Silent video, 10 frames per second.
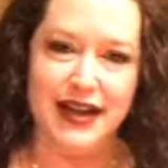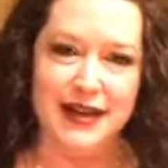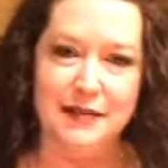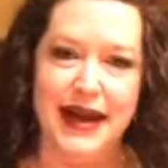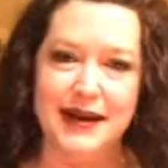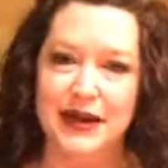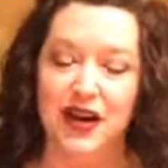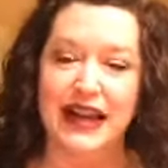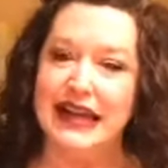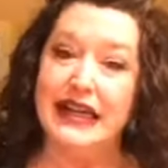didn't get mad at me
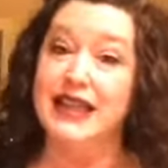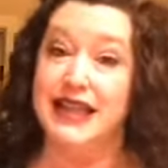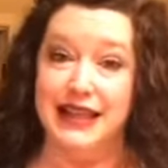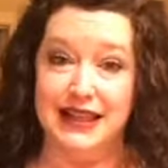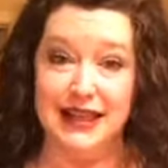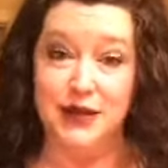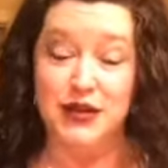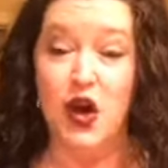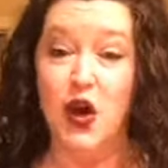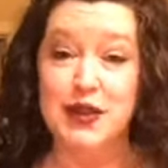or anything. That
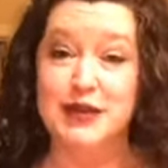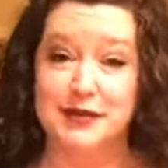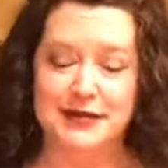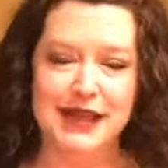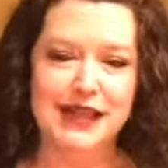was awesome.